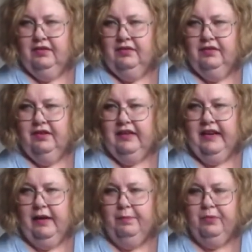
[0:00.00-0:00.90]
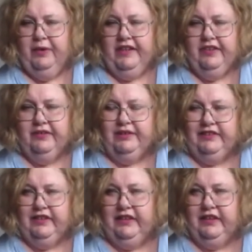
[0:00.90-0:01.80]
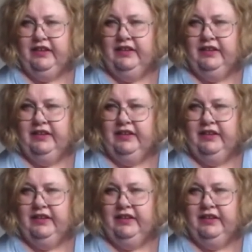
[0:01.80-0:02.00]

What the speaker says: Look at how pretty those look.